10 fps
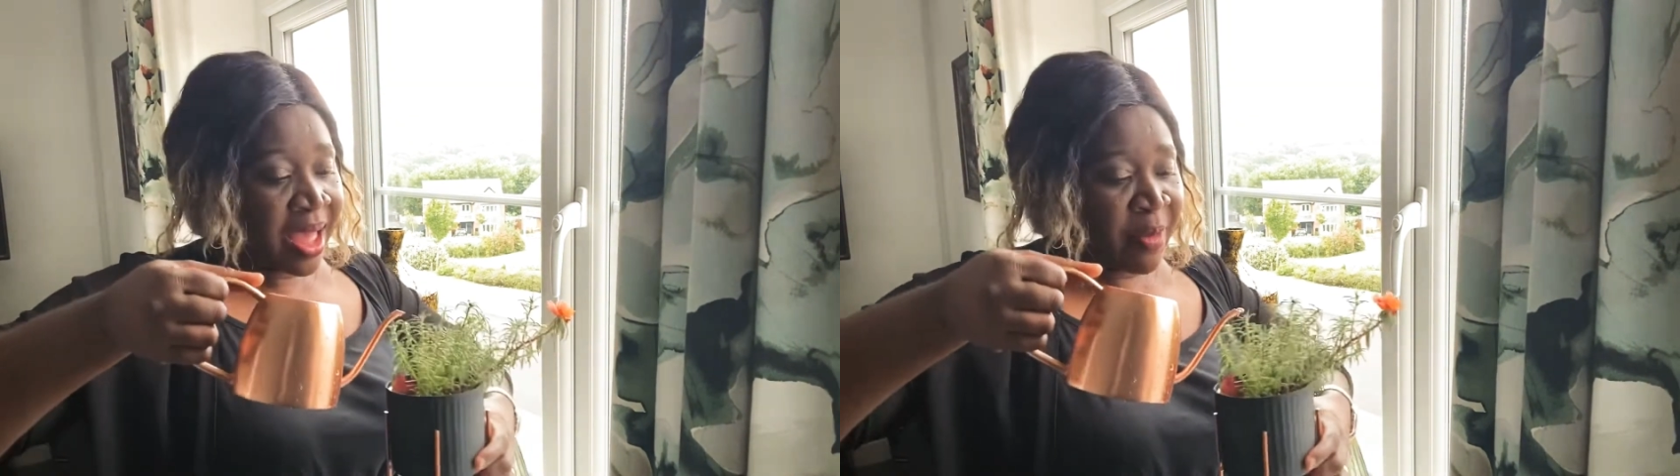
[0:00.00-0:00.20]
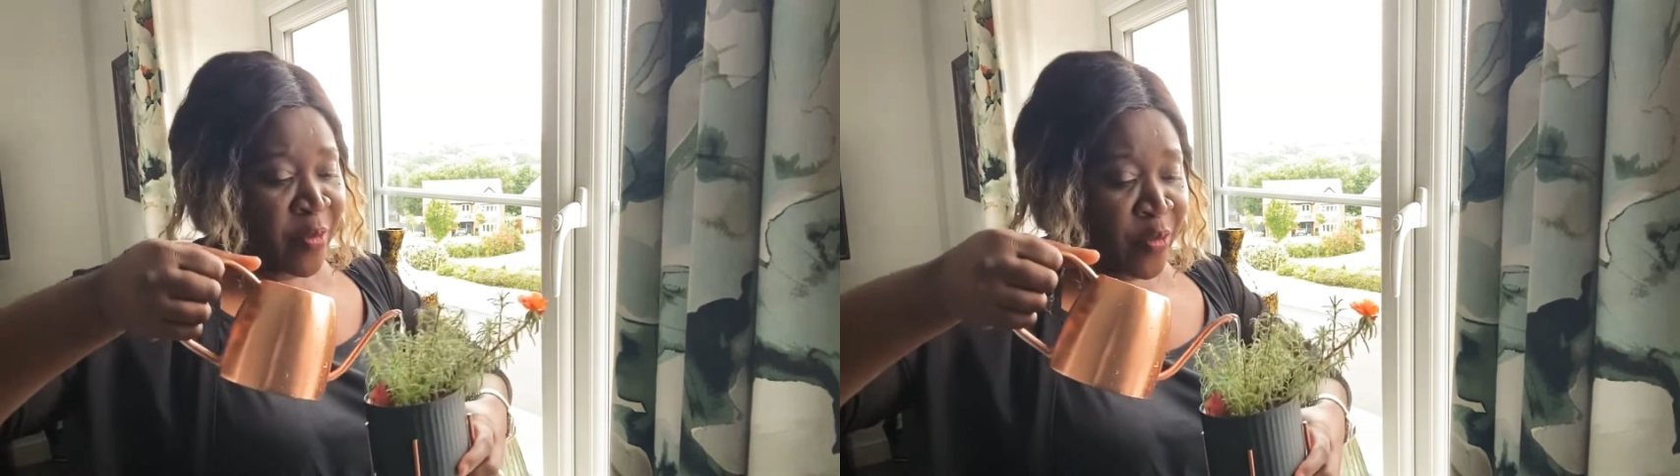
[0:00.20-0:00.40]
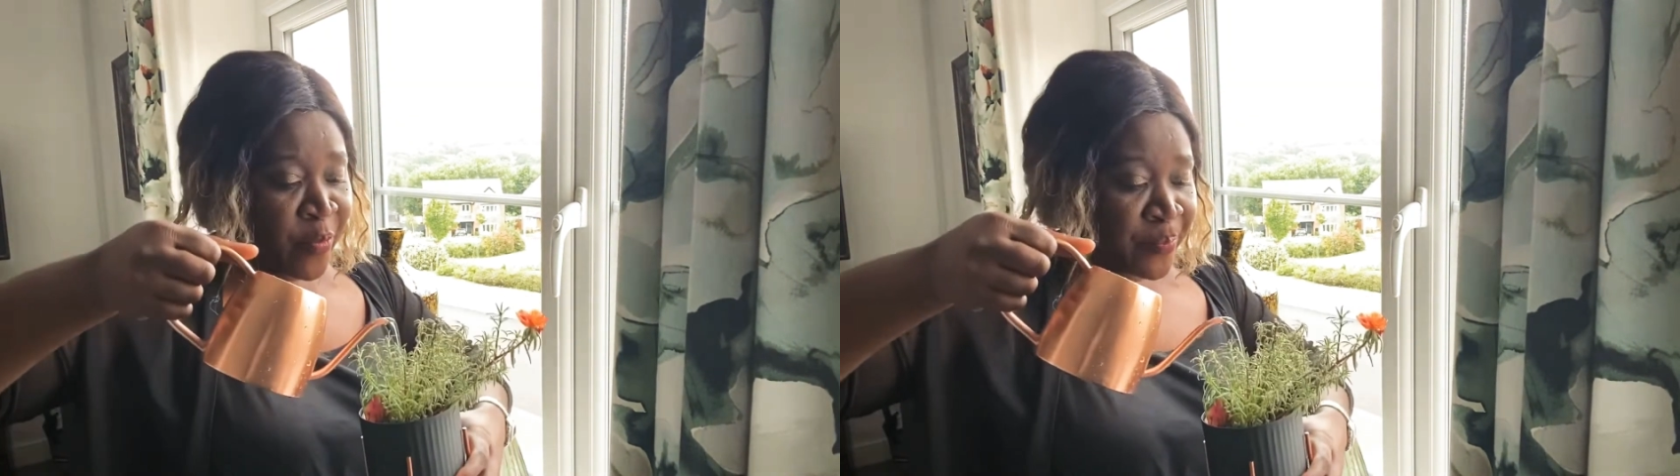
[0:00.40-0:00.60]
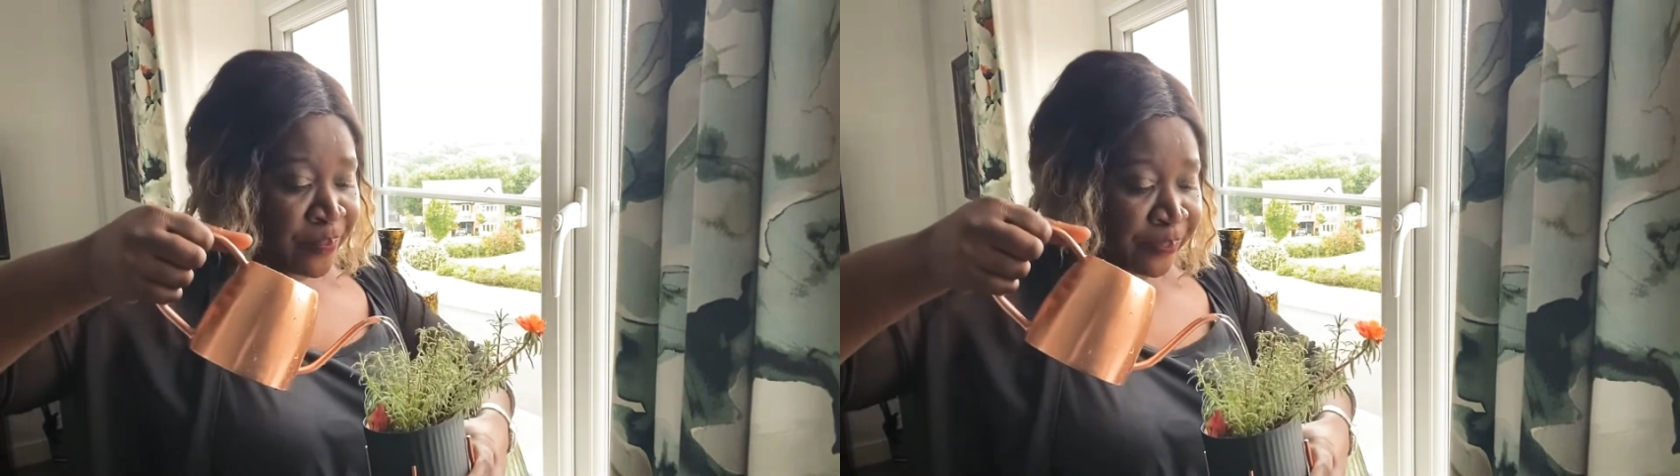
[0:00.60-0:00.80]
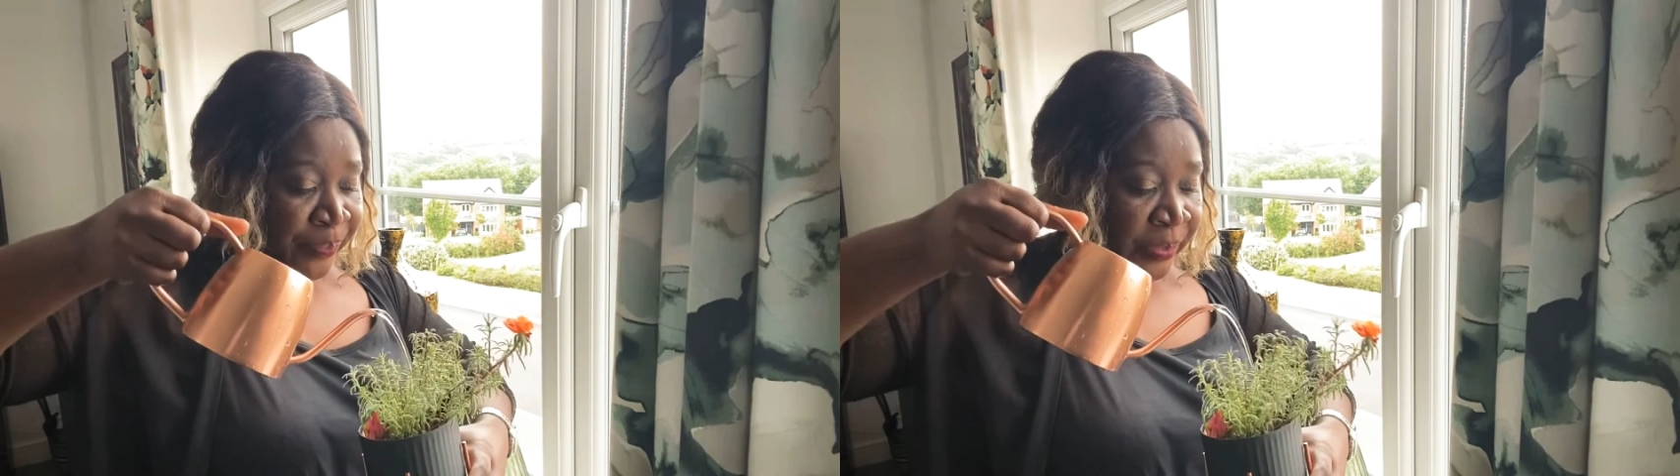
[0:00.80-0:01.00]
home.
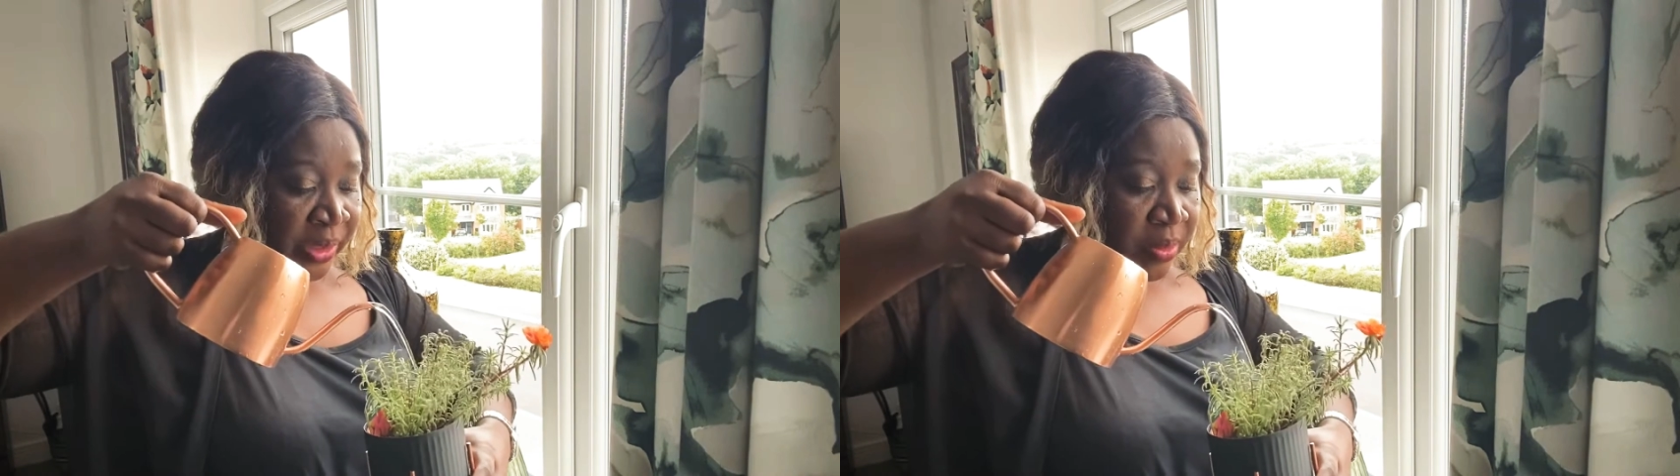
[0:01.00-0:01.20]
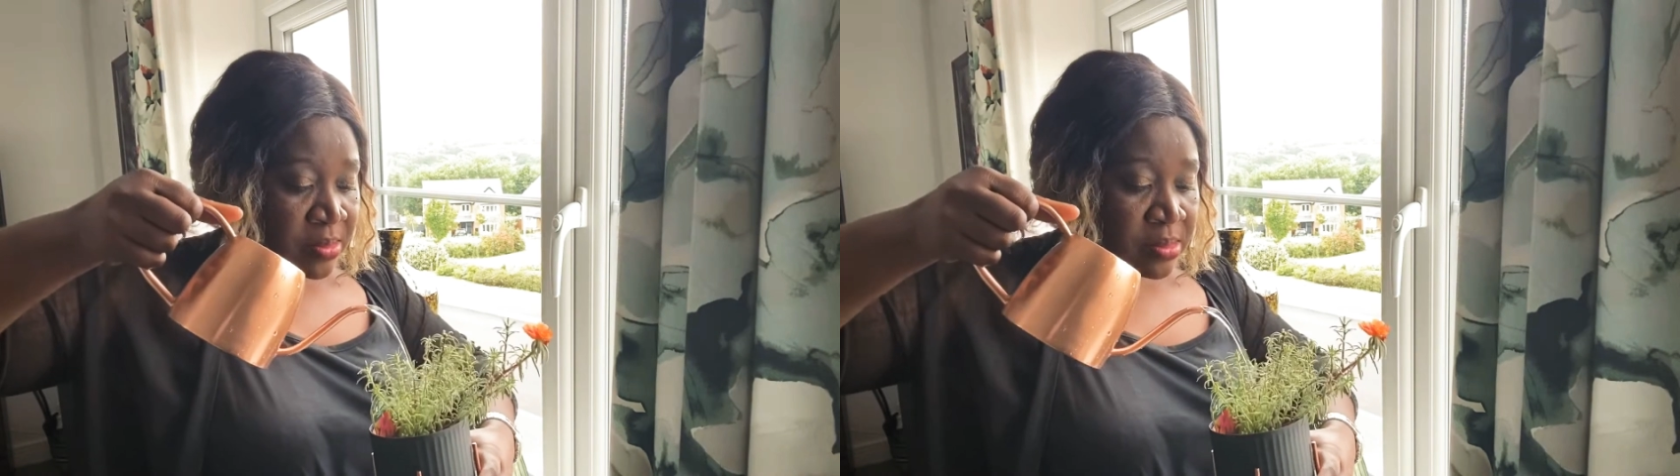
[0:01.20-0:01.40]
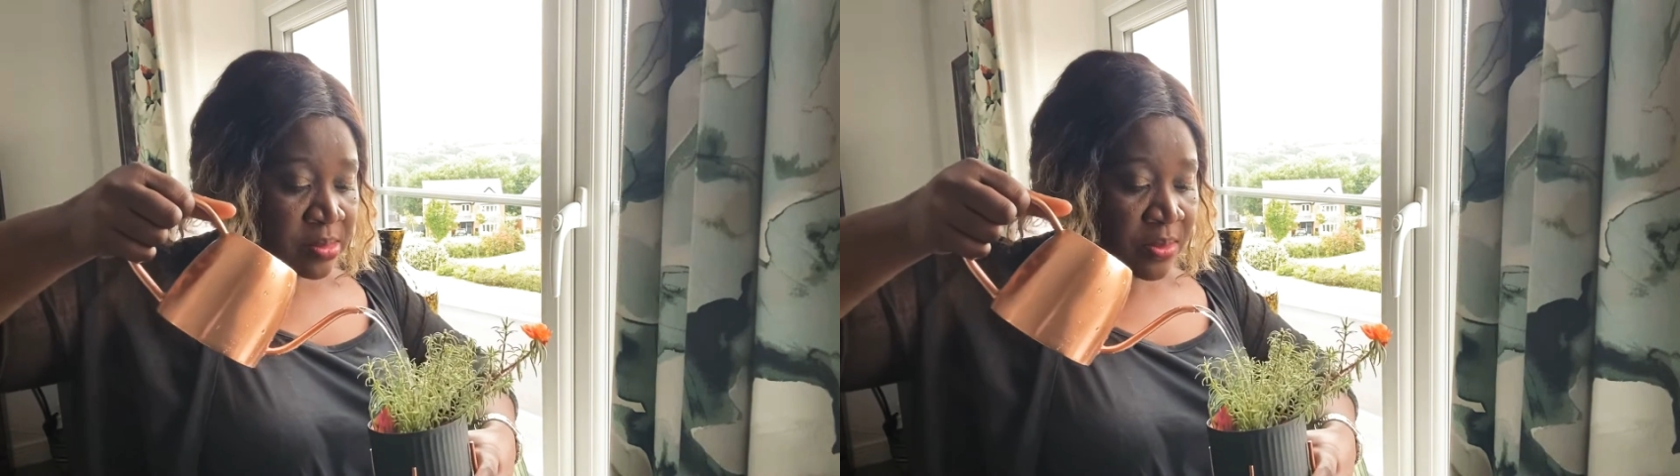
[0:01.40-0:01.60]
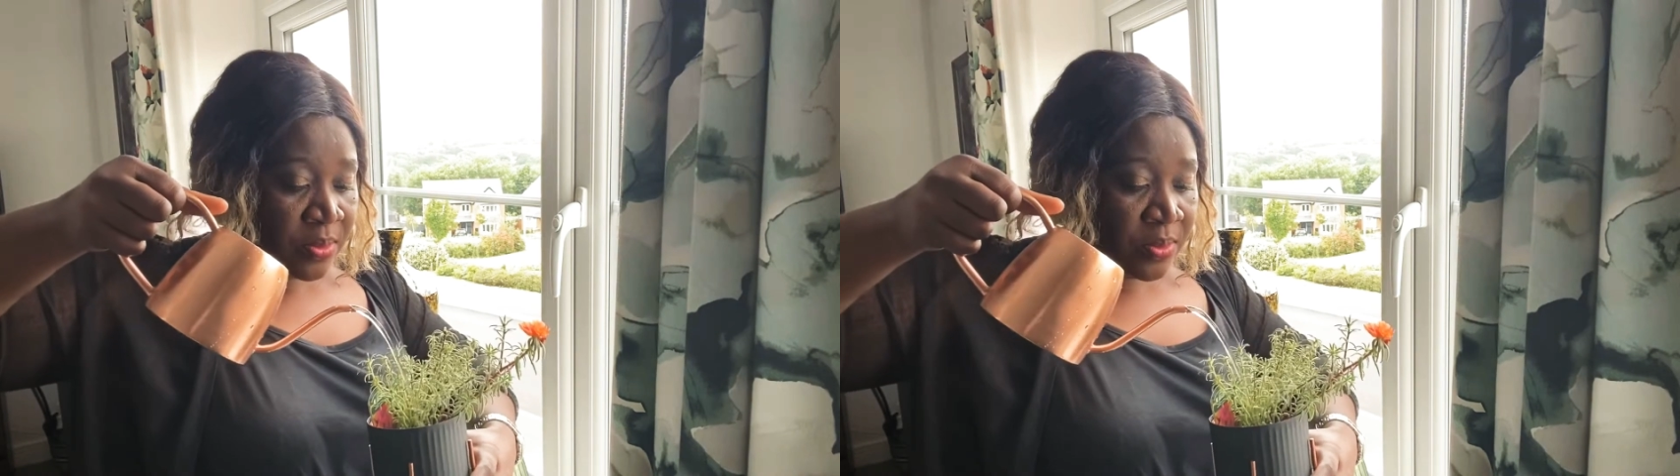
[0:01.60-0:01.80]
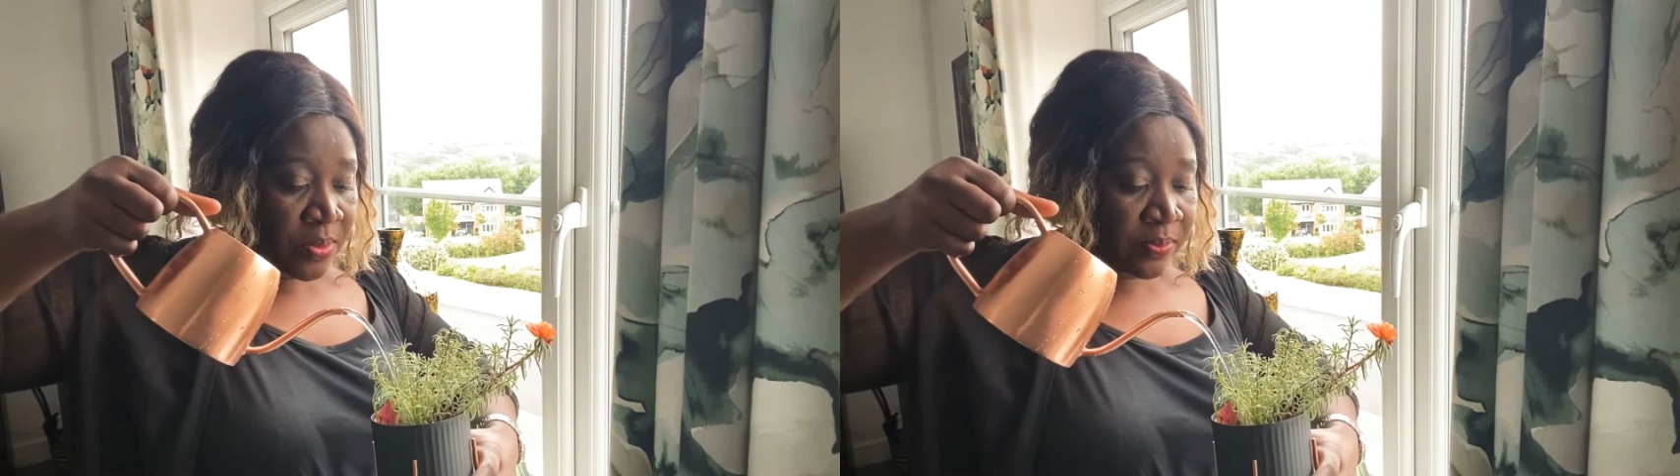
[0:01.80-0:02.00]

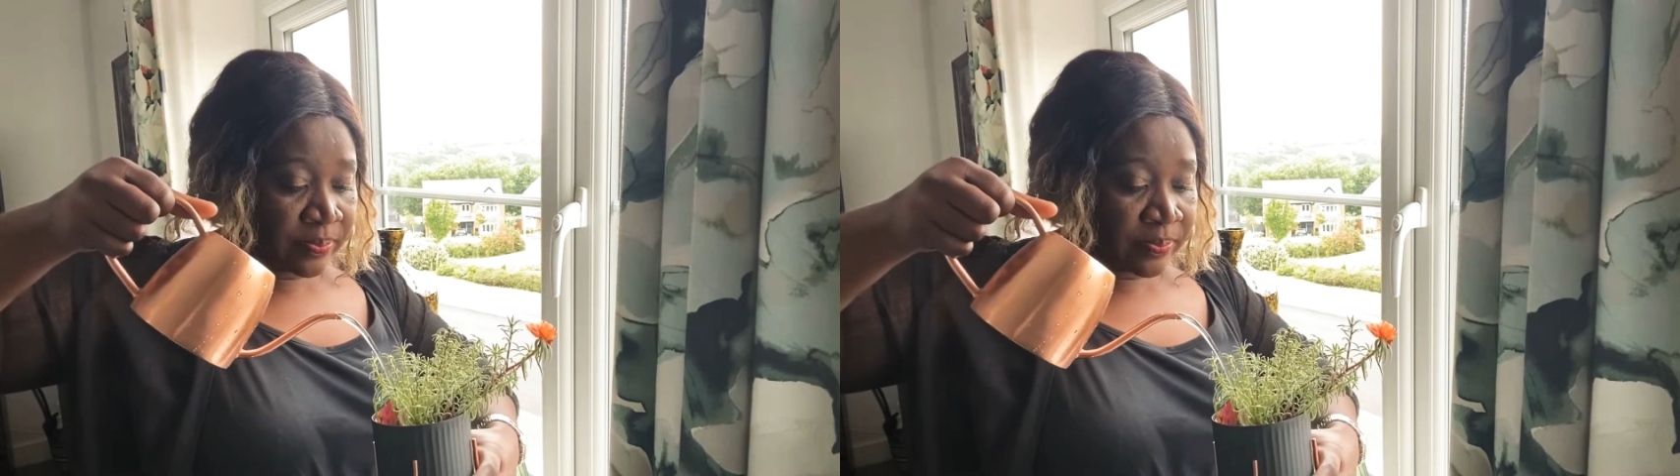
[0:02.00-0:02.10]
So